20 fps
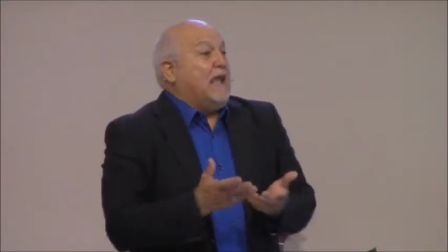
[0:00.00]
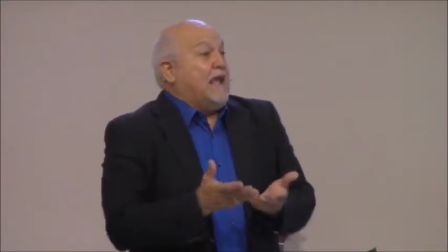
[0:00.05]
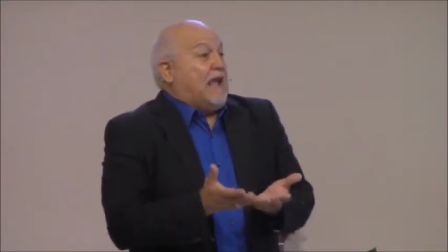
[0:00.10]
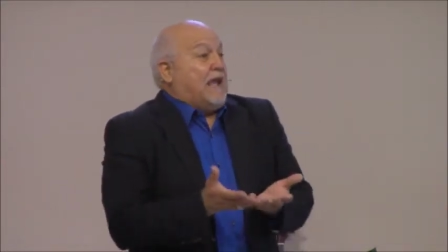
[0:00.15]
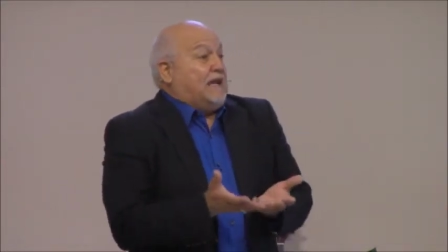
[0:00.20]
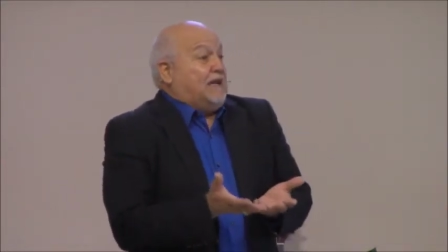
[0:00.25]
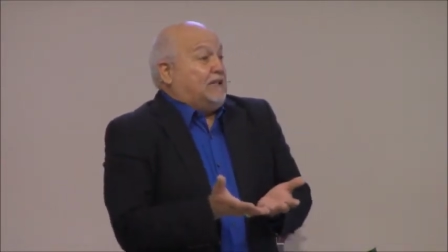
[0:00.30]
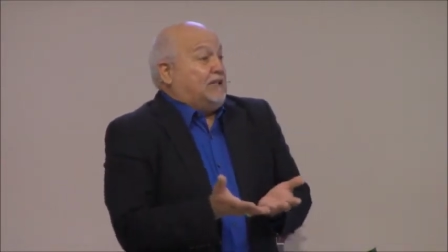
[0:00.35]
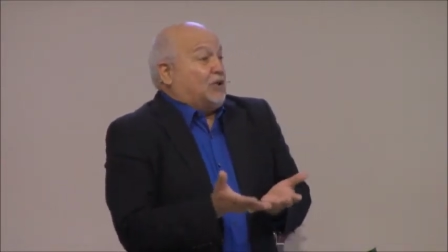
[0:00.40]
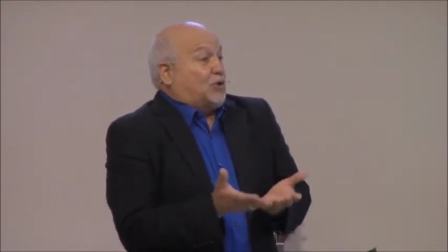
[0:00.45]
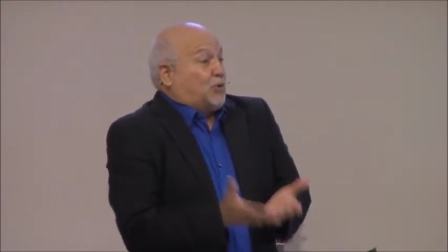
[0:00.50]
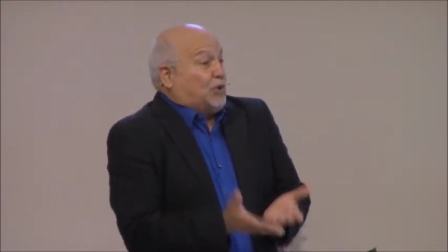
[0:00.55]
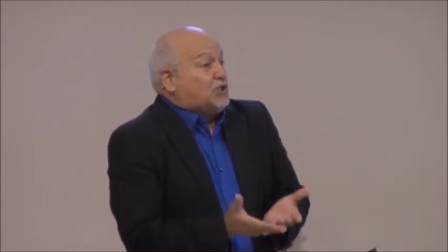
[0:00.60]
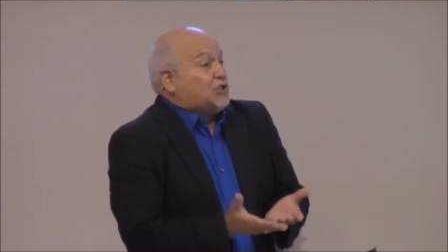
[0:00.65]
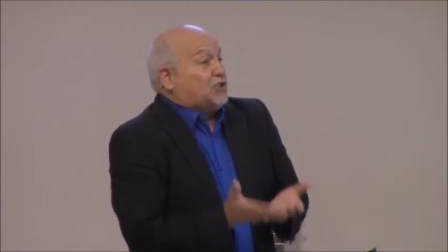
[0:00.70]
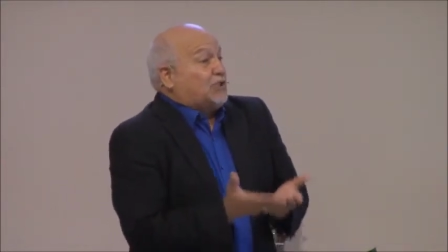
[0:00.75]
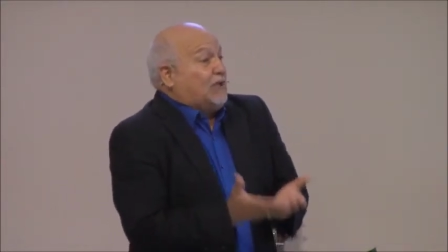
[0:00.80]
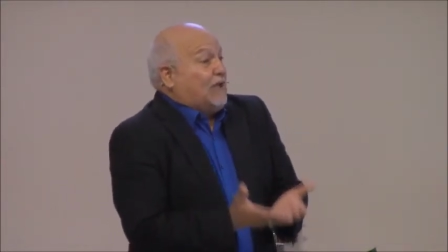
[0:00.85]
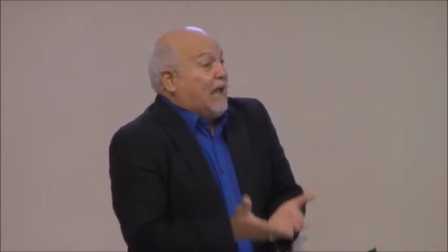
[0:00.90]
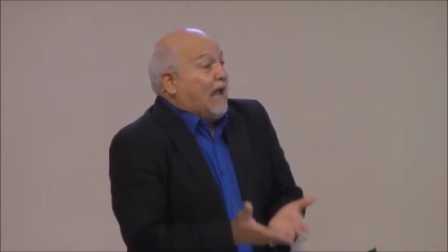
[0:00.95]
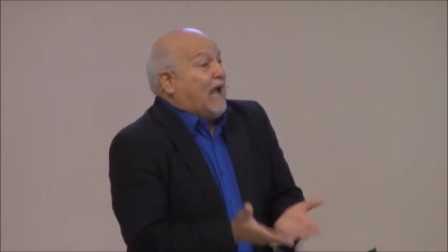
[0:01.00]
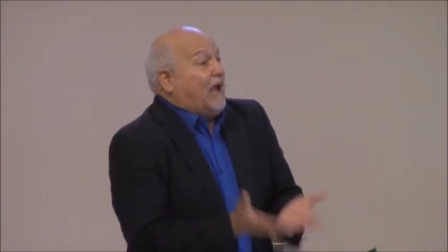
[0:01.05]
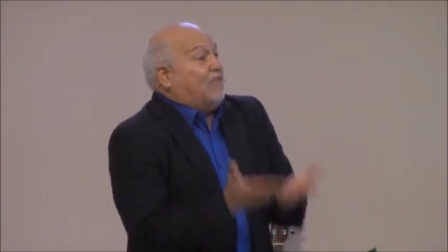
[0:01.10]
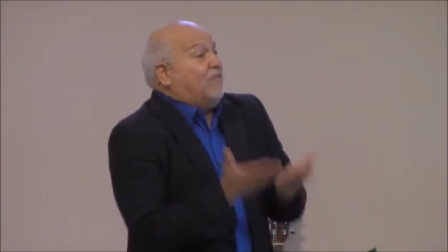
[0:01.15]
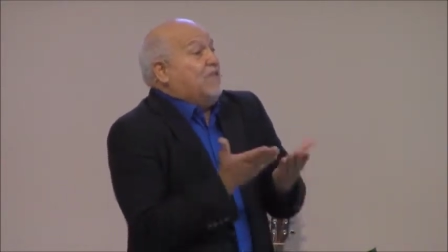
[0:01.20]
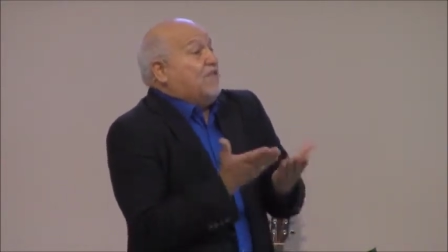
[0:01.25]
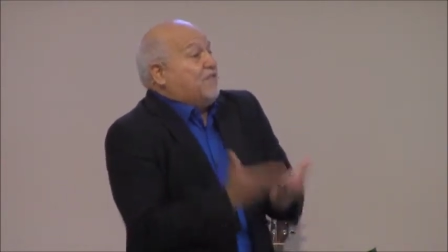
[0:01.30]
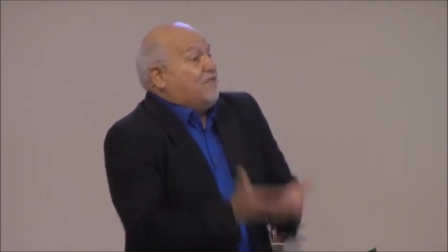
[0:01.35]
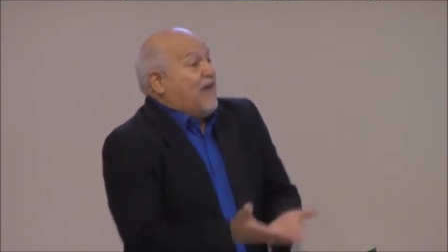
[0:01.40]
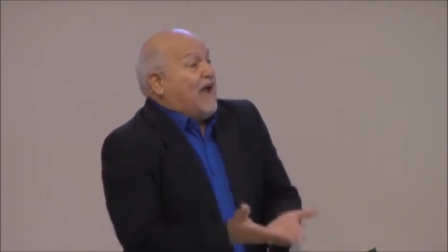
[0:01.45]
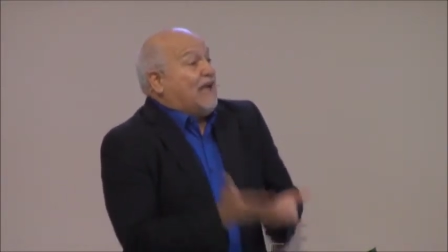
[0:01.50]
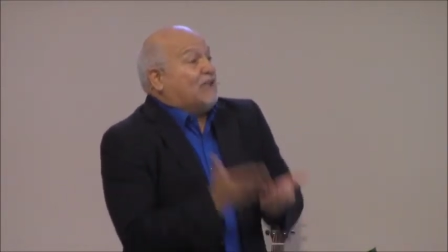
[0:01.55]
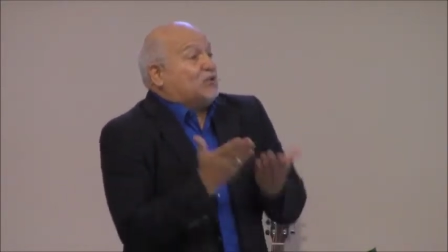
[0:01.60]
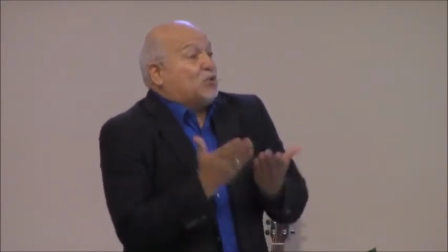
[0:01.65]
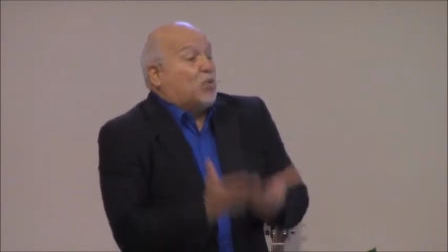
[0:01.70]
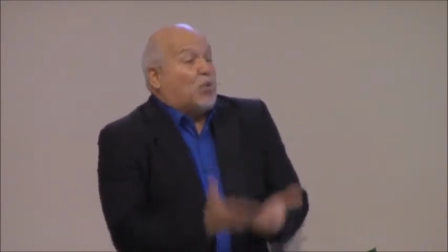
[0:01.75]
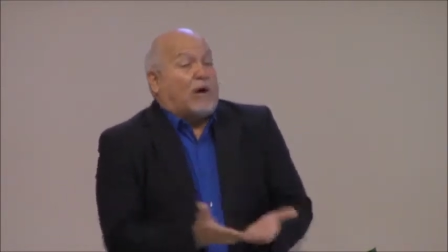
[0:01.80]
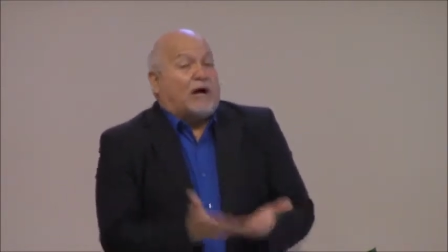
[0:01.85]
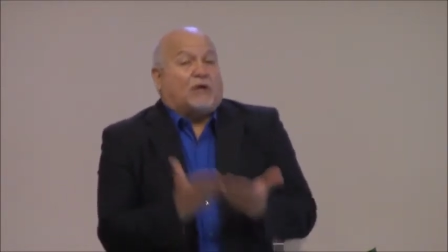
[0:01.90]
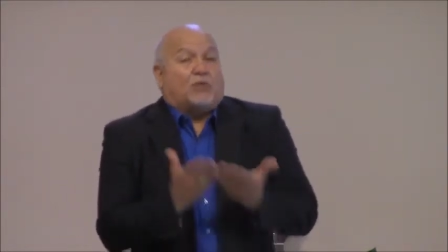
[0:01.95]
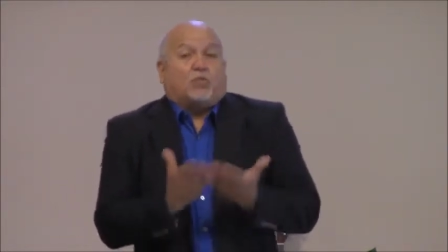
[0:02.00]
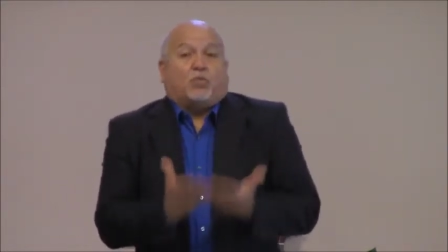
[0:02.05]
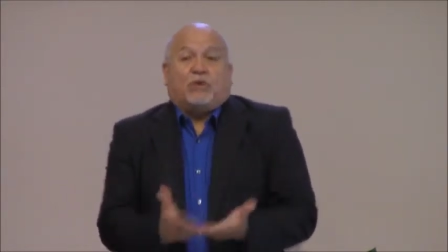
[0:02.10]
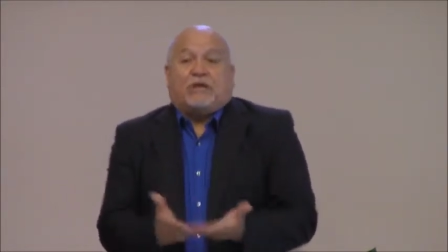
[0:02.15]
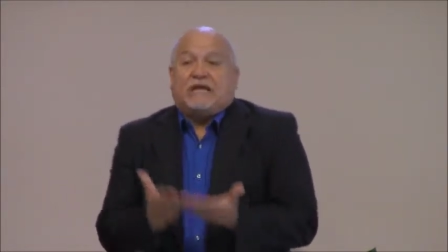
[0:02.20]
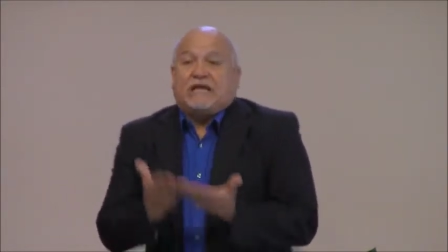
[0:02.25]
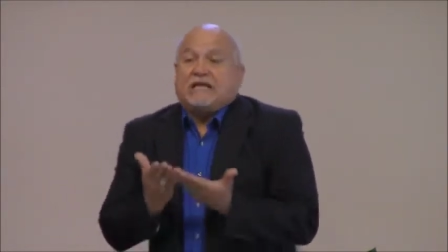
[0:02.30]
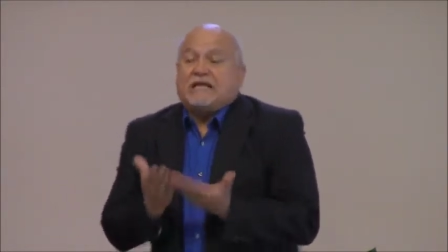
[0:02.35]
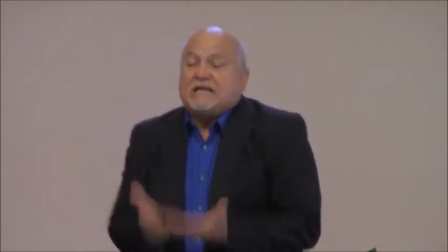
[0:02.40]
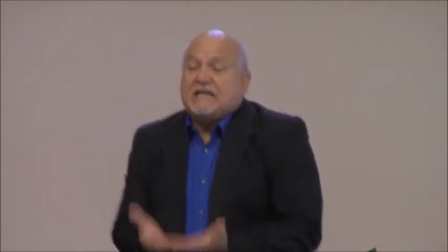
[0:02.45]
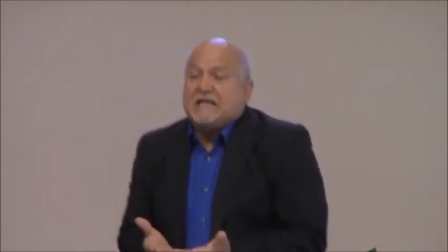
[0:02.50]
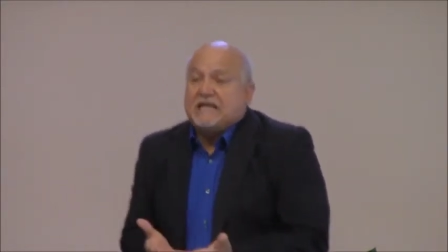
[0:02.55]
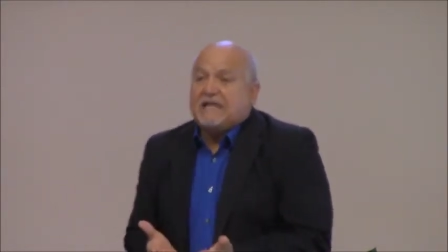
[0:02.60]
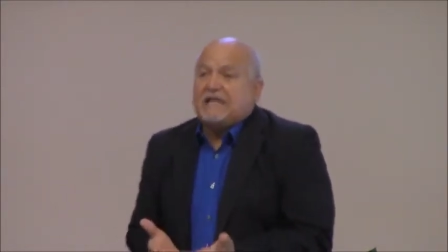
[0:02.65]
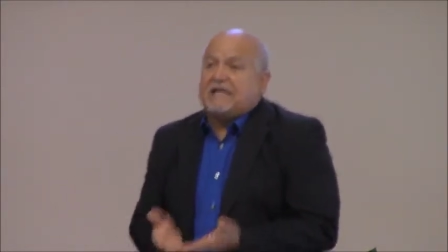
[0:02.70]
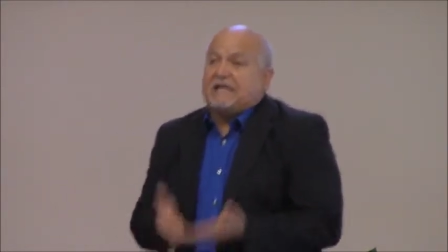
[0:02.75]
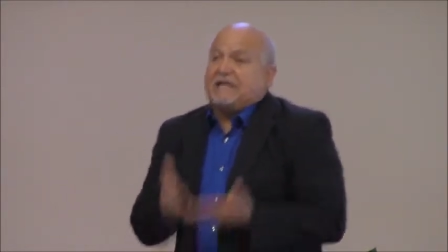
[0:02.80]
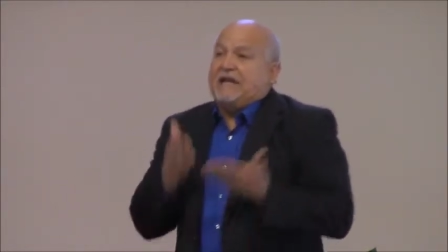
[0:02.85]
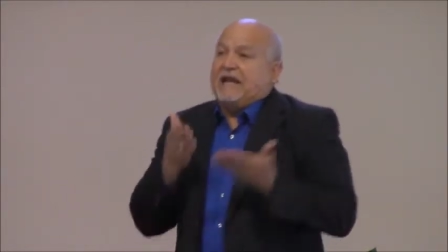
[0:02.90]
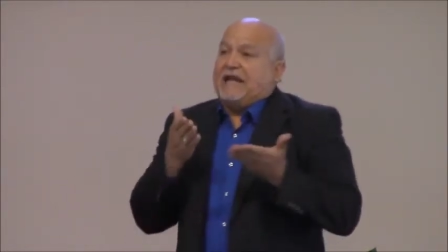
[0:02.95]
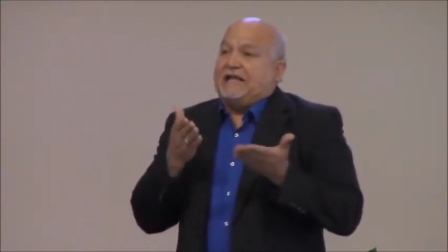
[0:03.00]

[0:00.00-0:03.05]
And in the Christian life, that's what we need.